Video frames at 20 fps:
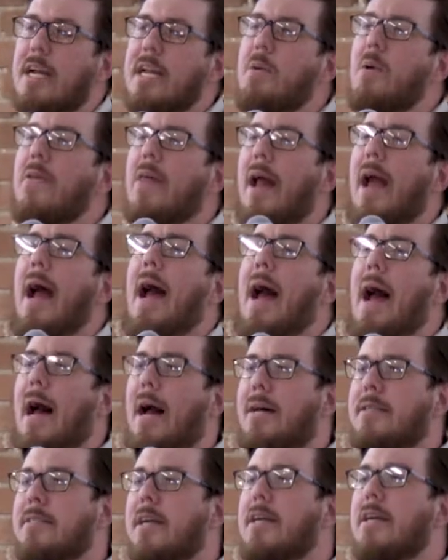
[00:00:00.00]
Anywhere that
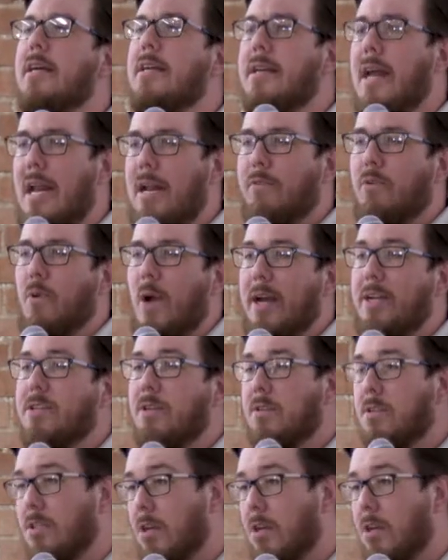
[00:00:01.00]
has native grazers.